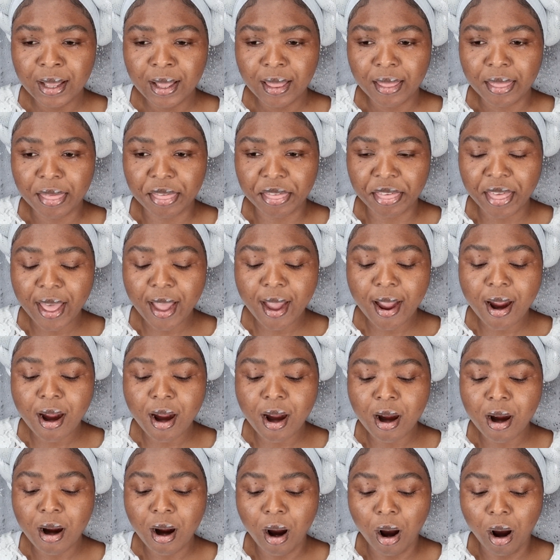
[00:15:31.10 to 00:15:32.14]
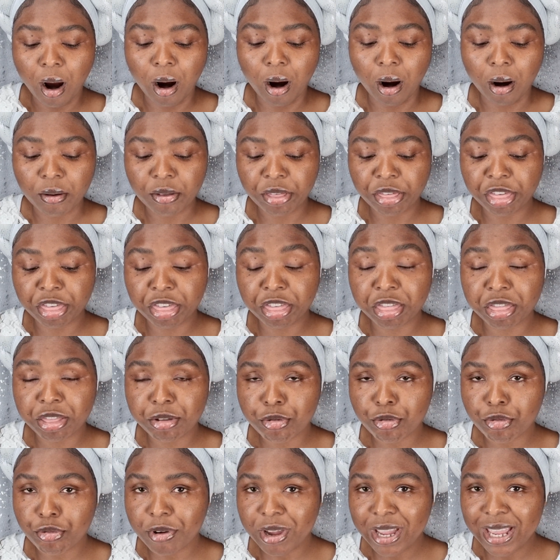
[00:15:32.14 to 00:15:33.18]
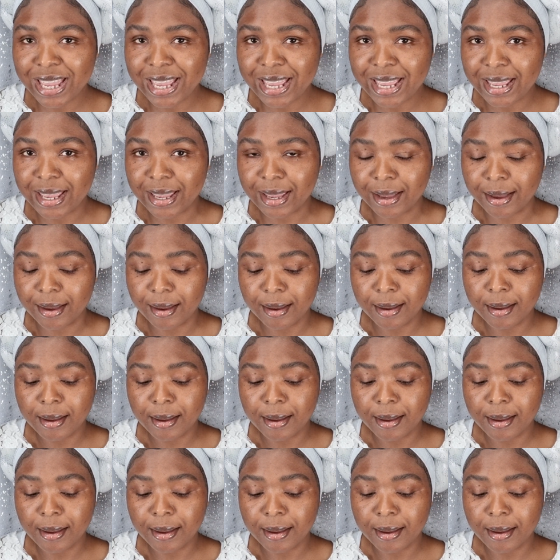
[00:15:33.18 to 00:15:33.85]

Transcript: There are three